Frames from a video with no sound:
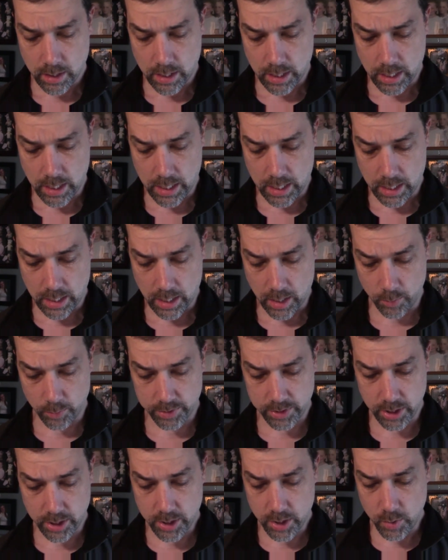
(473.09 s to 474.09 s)
And I will
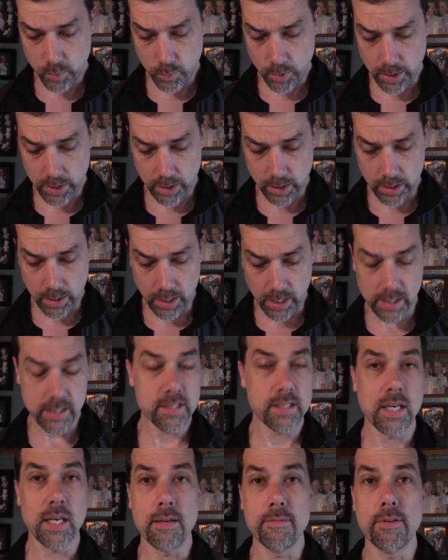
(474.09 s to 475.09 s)
tell you what, I
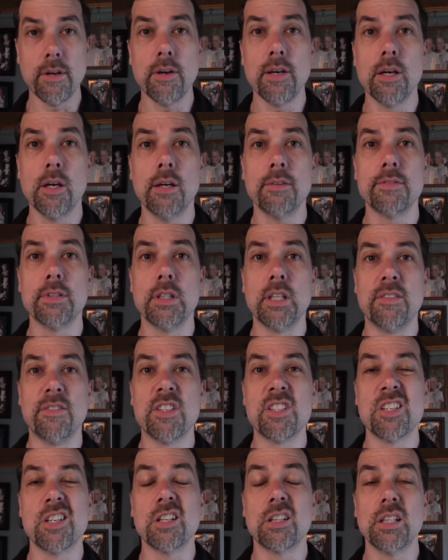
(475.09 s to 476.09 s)
say very often, if
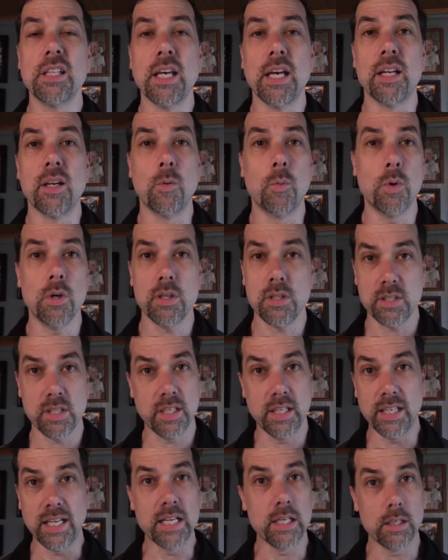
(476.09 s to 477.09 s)
it's ugly and it works and
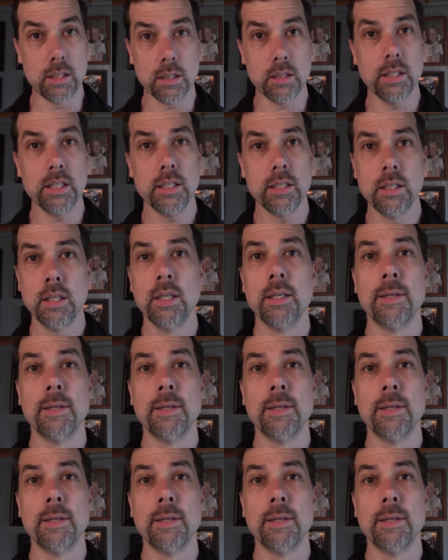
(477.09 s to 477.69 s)
it ain't ugly,